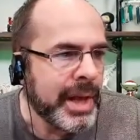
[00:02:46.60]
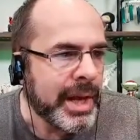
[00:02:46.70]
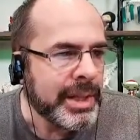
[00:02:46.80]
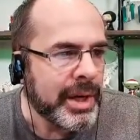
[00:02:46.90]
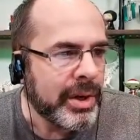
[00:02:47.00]

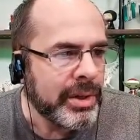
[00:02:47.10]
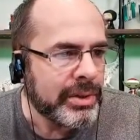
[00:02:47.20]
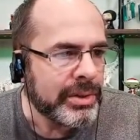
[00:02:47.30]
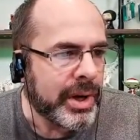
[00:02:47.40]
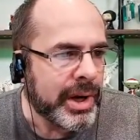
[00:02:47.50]
And the article
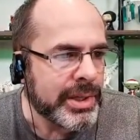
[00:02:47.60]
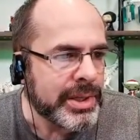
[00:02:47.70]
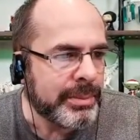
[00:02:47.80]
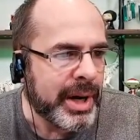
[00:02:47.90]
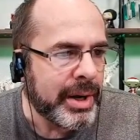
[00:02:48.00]
talks
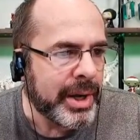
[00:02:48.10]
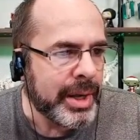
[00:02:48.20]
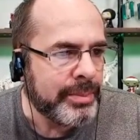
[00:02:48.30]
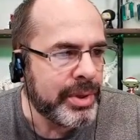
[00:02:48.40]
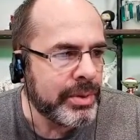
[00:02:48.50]
about a
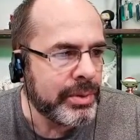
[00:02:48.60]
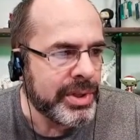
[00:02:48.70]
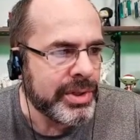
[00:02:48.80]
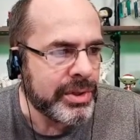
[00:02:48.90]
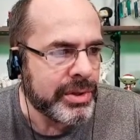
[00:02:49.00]
Pew
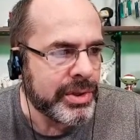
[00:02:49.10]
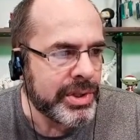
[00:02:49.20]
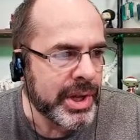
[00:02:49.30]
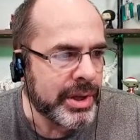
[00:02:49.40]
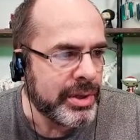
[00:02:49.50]
Research
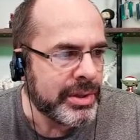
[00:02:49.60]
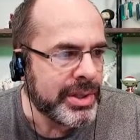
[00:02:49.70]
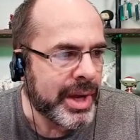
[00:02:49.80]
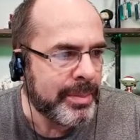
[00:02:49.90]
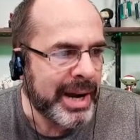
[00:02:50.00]
Center
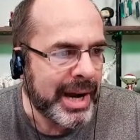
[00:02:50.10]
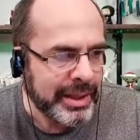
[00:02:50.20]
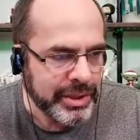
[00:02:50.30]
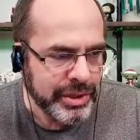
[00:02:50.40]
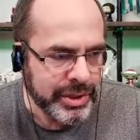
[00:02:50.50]

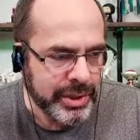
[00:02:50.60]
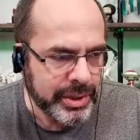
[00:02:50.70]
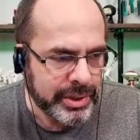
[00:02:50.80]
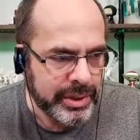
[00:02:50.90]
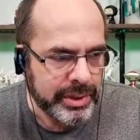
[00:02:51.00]
typology
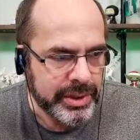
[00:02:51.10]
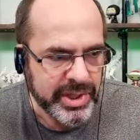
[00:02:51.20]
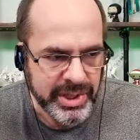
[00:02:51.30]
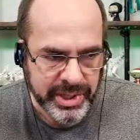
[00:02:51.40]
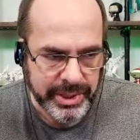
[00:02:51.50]

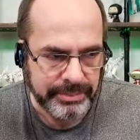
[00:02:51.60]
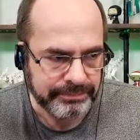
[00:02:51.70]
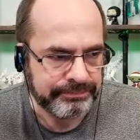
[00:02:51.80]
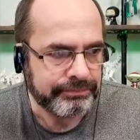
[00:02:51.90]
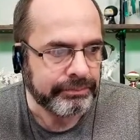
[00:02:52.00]
study.
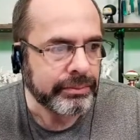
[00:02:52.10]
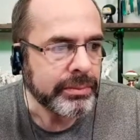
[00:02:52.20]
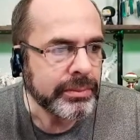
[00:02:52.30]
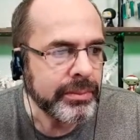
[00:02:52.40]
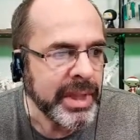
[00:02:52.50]

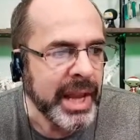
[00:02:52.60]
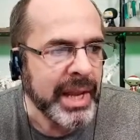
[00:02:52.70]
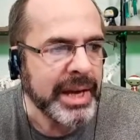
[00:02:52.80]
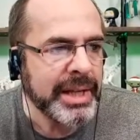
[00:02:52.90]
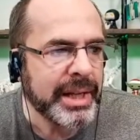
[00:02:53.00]

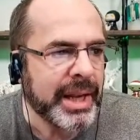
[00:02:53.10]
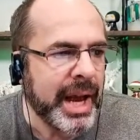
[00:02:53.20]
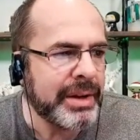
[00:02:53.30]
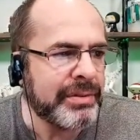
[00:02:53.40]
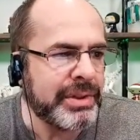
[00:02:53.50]
And it
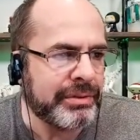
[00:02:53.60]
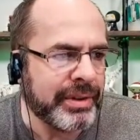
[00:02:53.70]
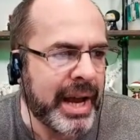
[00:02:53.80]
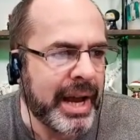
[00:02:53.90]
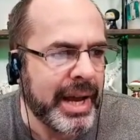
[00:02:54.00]
kind of
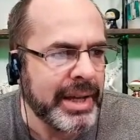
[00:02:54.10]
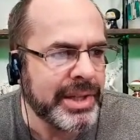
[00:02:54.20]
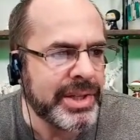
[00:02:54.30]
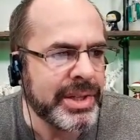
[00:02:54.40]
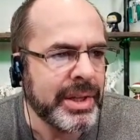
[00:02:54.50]

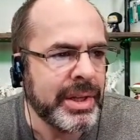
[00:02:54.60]
divides